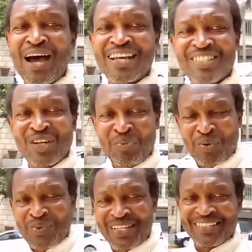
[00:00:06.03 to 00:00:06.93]
past
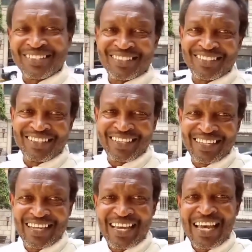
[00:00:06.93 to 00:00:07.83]
couple of weeks.
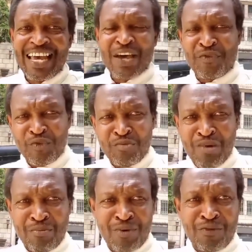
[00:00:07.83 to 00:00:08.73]
If you
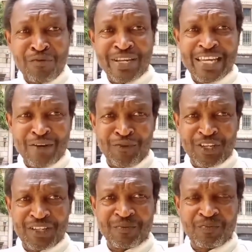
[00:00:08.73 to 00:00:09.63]
remember very carefully,